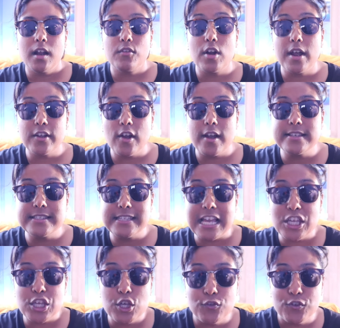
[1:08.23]
Right guys,
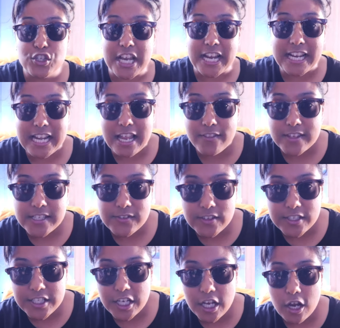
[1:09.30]
thank you for checking out this
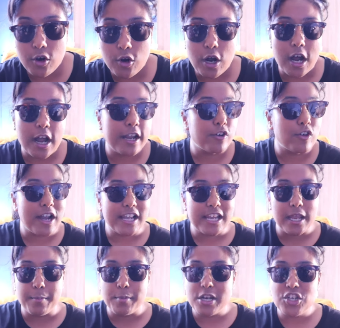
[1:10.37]
video. I
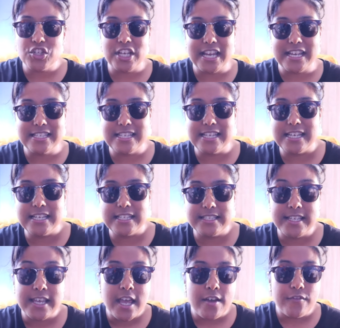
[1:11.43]
greatly appreciate
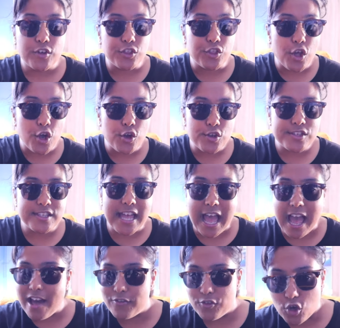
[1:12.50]
it. For those
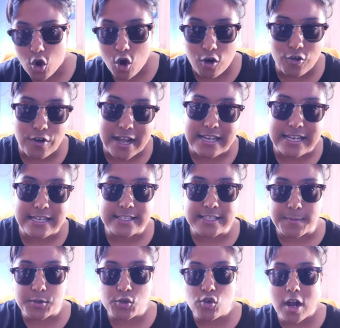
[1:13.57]
that have not already
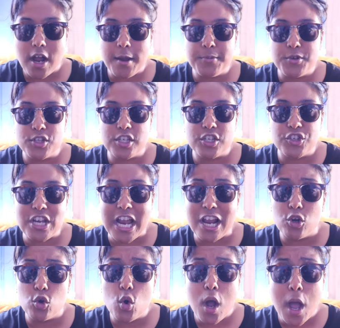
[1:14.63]
subscribed to this
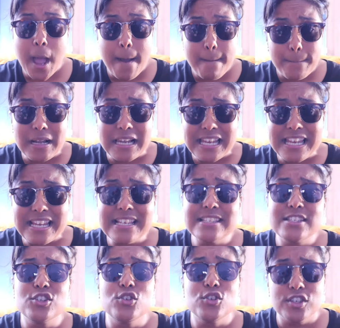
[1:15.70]
channel,
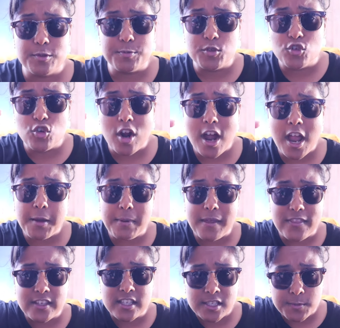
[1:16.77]
please do subscribe.
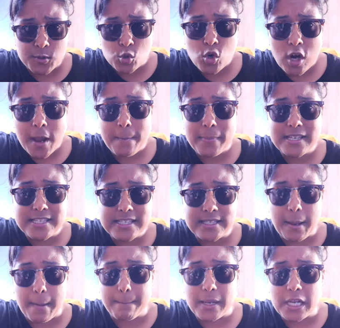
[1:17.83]
Hit the subscribe
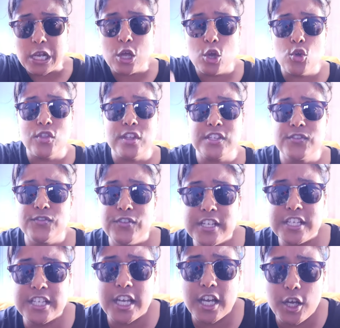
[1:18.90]
button below this
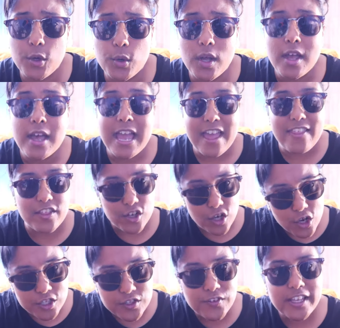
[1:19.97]
video, hit the
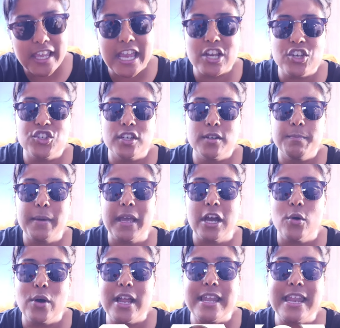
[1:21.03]
notification
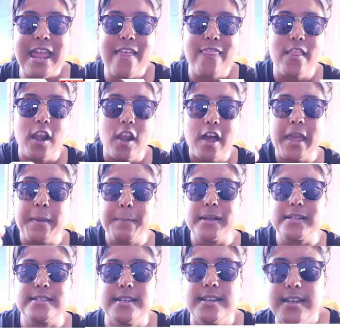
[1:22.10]
bell and hit the like
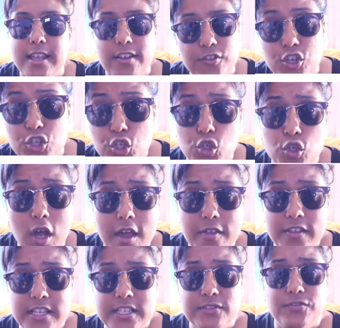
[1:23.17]
button if you do like
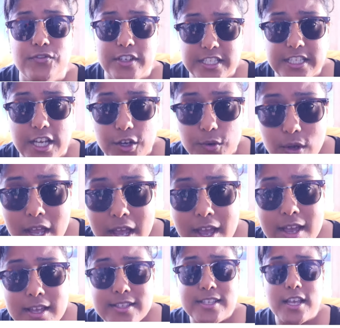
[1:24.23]
this video.
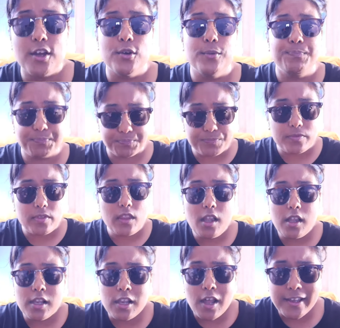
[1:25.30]
So
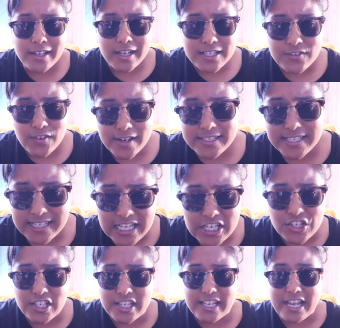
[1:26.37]
like I advised
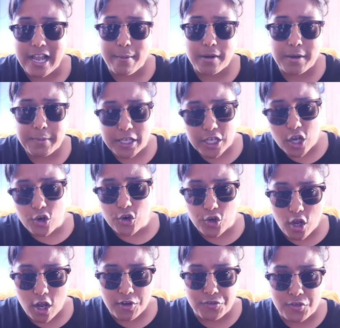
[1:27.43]
initially, I'm going to be
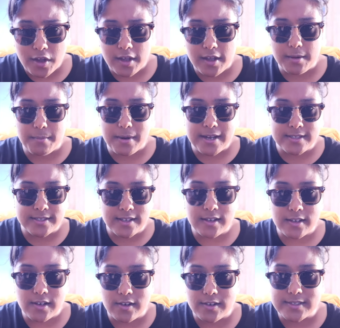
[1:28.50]
going over my
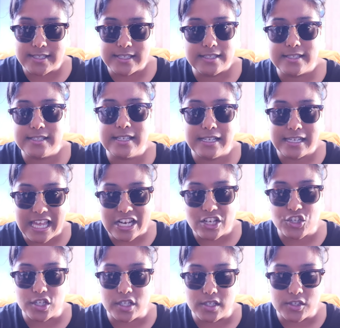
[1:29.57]
sunglasses
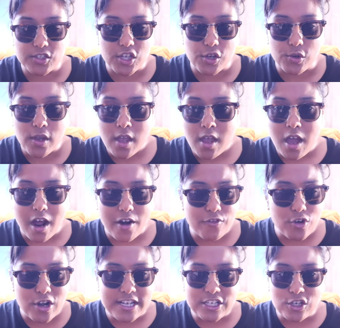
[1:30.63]
collection. So
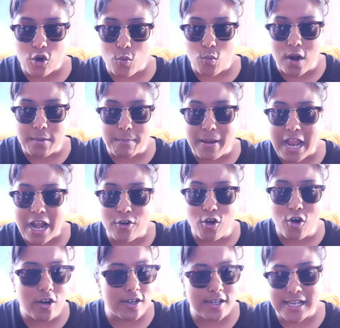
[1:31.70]
I've already got one pair
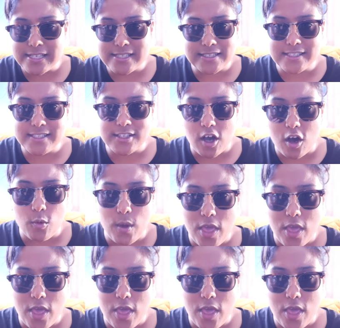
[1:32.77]
on, let's just start